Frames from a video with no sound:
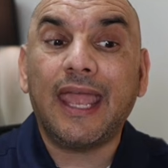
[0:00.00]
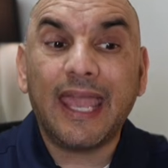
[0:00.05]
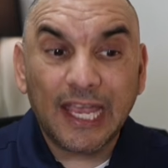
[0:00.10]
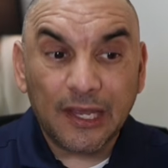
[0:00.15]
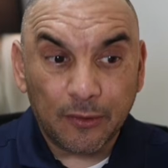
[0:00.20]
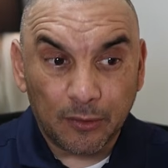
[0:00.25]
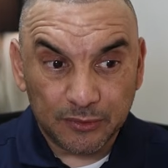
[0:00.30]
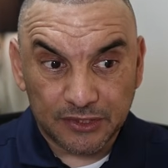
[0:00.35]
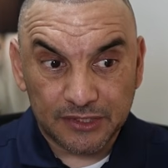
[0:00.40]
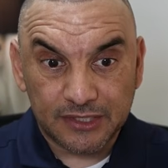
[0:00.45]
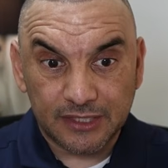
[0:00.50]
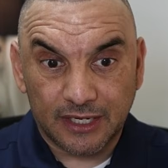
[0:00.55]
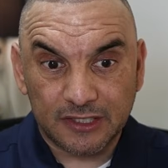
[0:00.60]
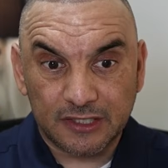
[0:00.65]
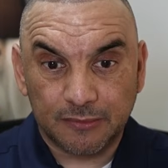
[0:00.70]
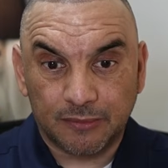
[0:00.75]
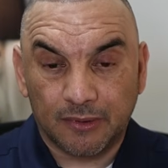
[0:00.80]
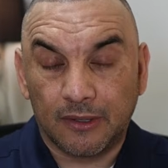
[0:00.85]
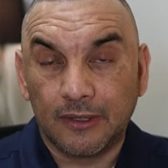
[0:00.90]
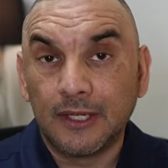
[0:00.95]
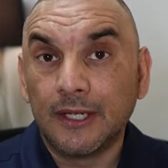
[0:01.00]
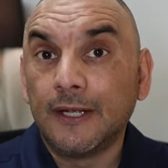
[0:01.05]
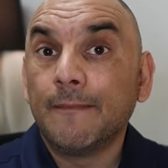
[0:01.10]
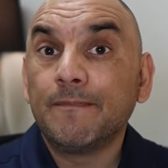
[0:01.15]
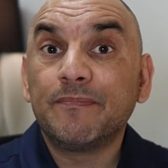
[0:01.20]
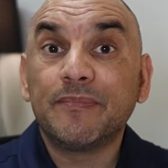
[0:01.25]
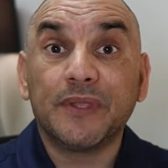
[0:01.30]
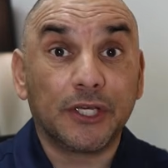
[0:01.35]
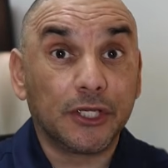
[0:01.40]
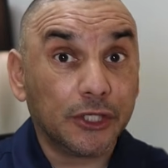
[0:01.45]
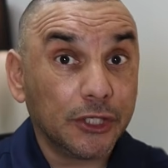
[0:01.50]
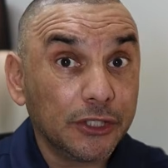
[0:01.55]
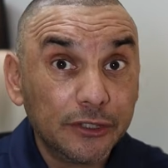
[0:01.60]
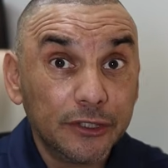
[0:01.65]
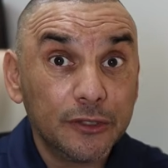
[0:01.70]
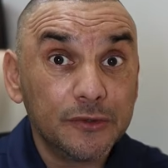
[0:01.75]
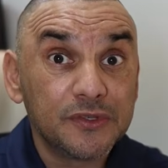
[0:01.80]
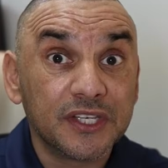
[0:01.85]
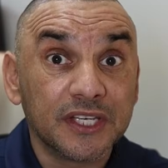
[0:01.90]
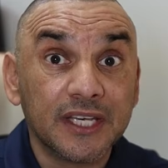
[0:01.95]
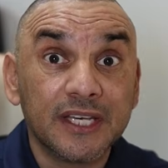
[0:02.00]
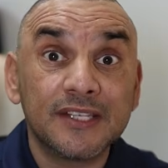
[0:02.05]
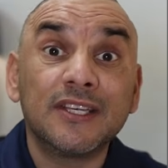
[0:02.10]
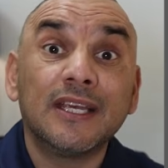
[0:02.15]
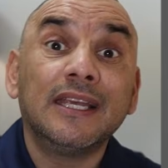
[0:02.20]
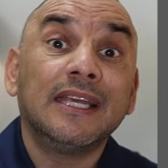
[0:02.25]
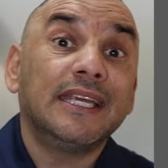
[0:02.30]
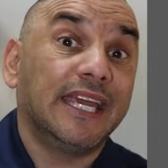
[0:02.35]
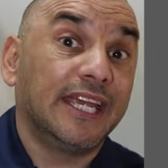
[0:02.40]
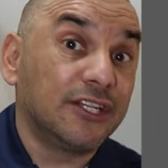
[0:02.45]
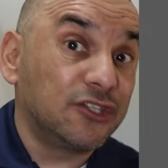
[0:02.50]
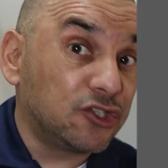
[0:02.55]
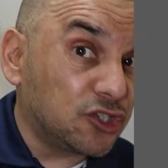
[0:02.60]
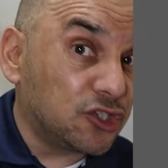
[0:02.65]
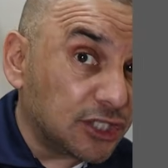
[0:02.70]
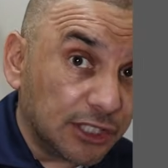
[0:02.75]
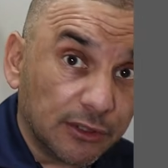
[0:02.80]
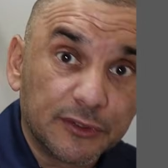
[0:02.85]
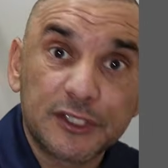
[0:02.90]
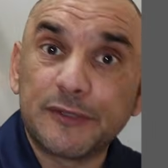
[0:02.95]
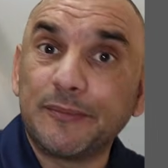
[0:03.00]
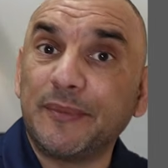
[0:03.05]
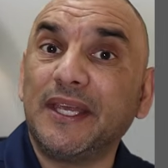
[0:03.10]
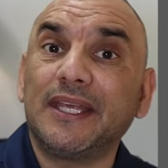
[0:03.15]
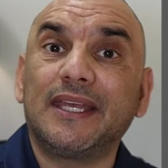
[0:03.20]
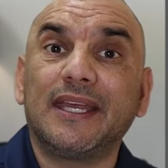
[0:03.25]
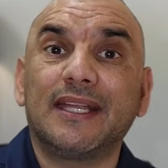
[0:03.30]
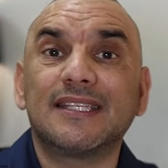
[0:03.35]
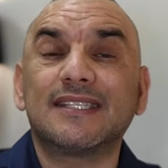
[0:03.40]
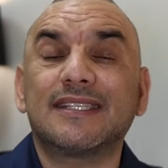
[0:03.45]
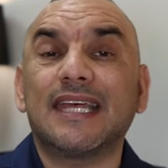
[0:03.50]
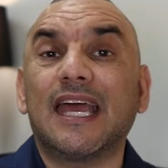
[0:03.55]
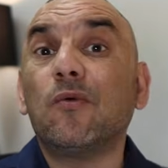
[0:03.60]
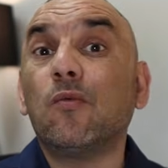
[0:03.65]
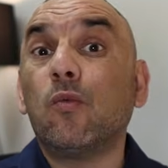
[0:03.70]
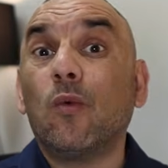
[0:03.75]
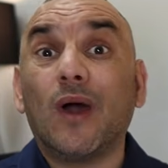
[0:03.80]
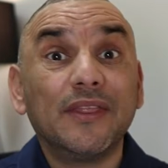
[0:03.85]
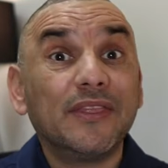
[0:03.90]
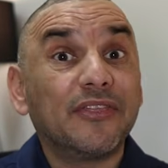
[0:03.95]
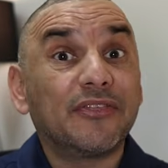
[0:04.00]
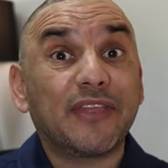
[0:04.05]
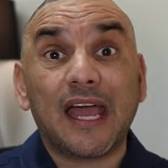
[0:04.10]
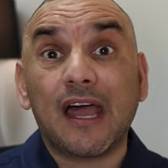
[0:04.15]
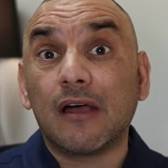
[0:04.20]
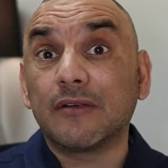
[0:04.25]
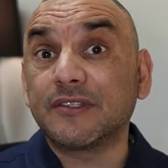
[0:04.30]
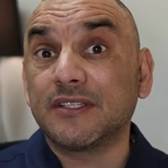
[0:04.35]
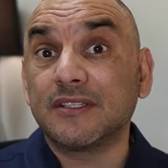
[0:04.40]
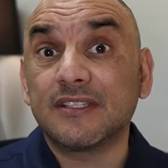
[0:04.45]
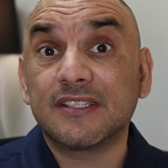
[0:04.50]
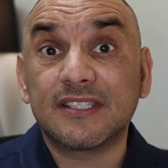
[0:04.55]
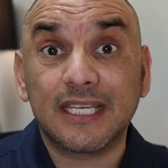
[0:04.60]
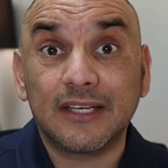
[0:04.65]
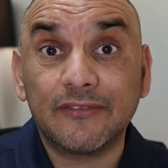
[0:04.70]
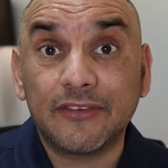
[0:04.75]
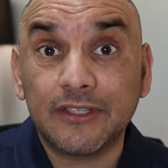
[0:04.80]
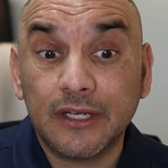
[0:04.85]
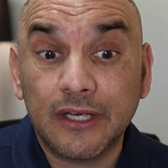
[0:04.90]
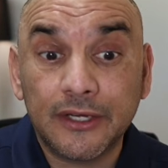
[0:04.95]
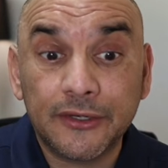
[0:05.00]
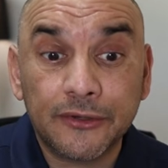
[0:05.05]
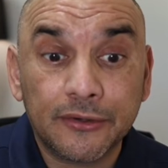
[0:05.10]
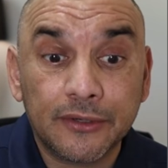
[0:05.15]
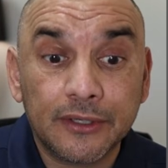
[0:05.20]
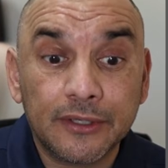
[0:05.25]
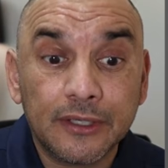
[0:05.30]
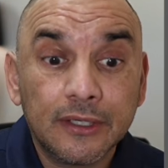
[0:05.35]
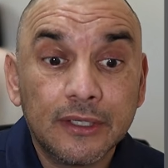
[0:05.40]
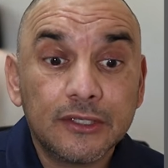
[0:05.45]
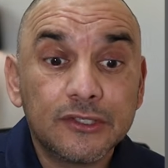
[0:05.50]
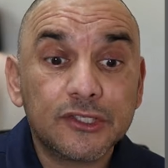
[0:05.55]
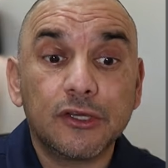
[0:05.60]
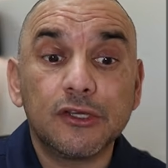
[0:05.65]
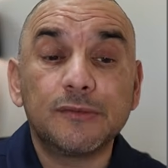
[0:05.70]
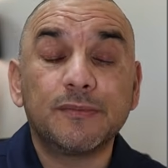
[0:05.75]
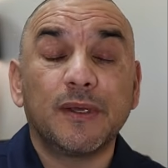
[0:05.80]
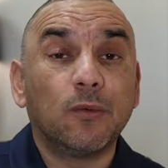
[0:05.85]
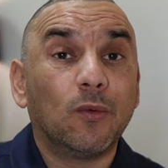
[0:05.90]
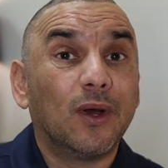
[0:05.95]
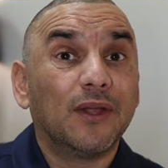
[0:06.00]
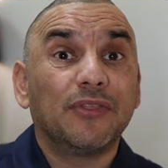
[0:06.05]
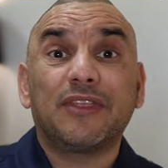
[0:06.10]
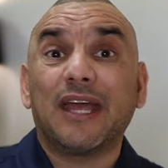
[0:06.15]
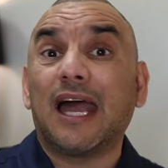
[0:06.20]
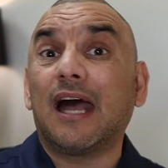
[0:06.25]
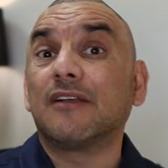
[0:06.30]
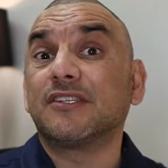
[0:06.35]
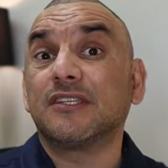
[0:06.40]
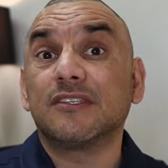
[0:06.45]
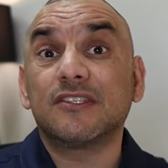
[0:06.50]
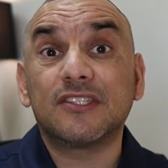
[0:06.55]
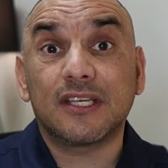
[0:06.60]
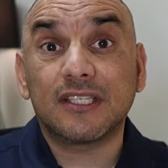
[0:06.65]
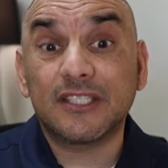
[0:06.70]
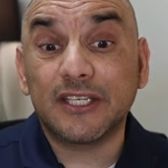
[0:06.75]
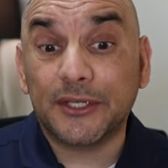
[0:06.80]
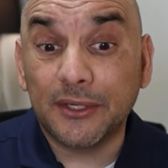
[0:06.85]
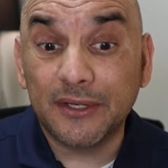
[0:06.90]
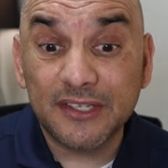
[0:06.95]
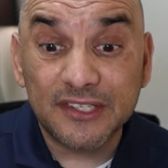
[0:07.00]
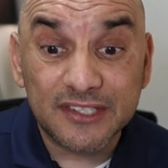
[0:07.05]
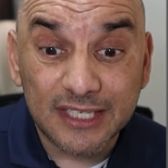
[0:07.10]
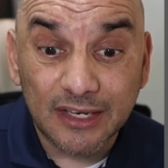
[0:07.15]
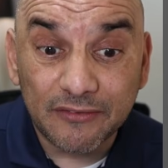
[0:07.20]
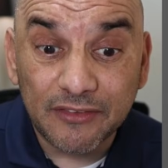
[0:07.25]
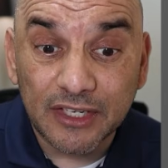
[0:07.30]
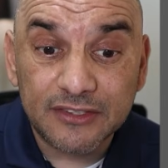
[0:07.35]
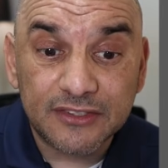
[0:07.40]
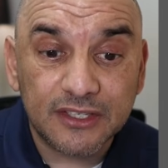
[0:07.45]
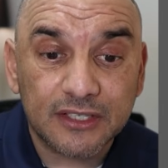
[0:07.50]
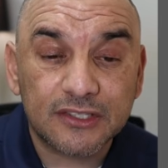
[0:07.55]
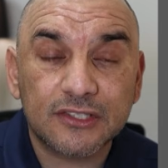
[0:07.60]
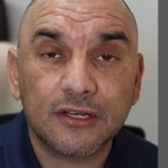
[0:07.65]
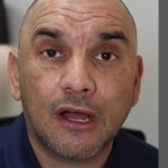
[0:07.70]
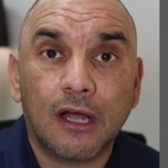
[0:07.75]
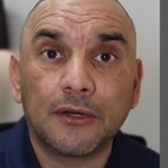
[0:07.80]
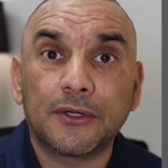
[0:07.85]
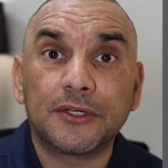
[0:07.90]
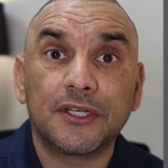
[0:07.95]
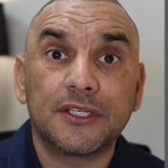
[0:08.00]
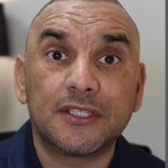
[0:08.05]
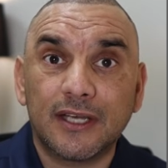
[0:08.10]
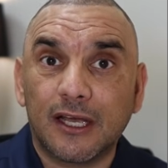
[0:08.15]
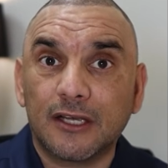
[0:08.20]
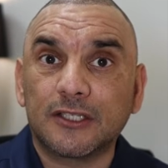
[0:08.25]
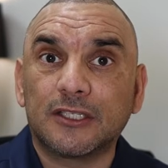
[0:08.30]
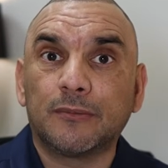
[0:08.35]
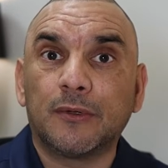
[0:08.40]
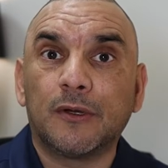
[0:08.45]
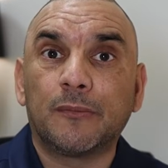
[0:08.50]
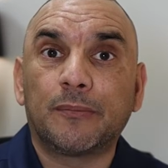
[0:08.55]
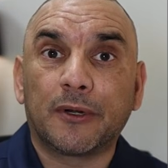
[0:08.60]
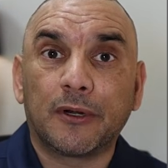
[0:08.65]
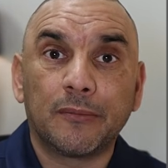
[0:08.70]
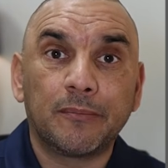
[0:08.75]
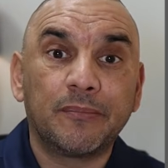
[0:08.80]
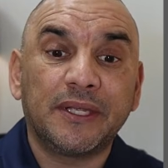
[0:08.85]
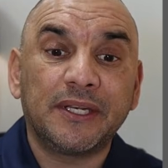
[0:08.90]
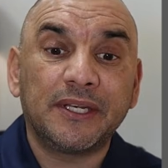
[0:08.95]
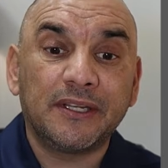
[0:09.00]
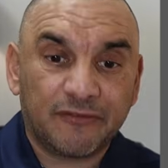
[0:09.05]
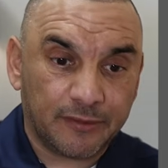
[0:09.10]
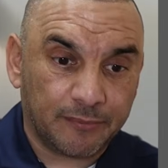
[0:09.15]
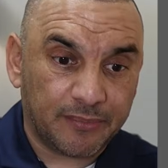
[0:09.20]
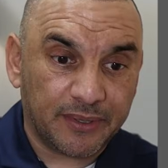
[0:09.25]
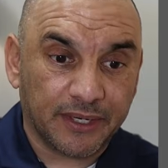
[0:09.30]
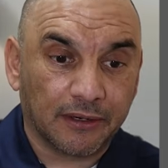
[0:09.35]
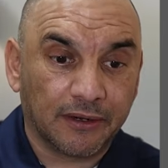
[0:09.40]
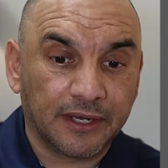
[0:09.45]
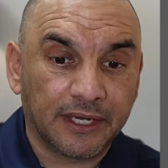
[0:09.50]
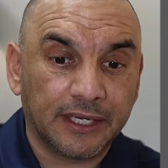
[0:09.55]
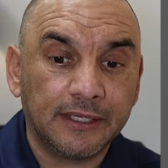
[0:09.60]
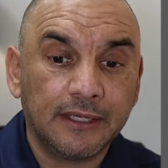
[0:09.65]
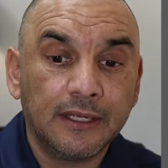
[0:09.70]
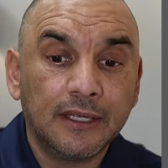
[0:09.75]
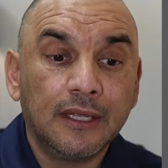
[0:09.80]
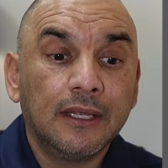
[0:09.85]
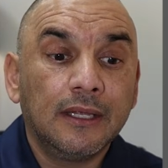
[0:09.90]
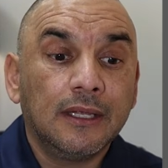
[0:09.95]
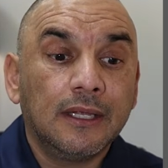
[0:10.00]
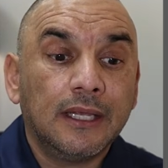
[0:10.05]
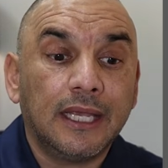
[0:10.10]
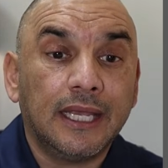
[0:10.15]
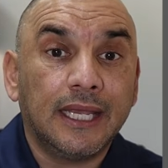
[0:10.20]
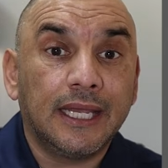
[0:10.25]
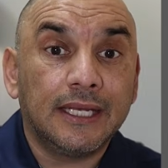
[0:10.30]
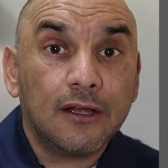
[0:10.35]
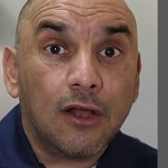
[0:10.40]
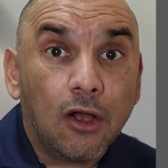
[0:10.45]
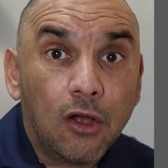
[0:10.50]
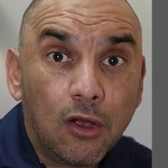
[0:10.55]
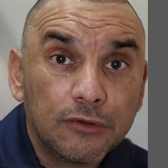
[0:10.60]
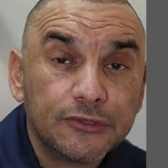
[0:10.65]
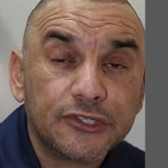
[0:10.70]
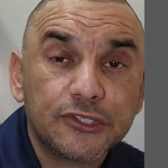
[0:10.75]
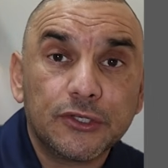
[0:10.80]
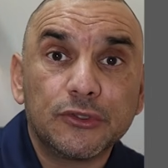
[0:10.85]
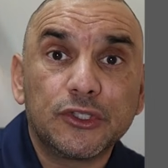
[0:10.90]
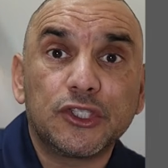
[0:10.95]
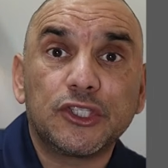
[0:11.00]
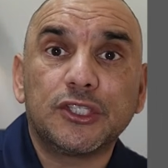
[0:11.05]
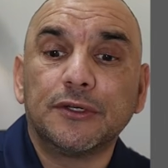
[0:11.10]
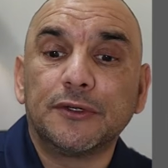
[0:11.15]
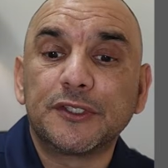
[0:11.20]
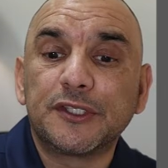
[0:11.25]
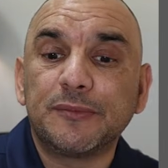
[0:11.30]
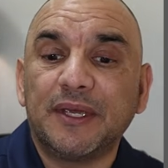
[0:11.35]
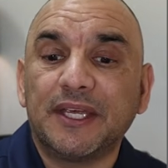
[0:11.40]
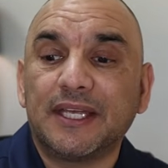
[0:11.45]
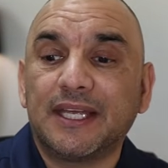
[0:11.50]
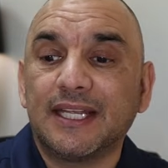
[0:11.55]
annual deductible. The good news is it shields me against that $1,676 deductible per benefit period. It also shields me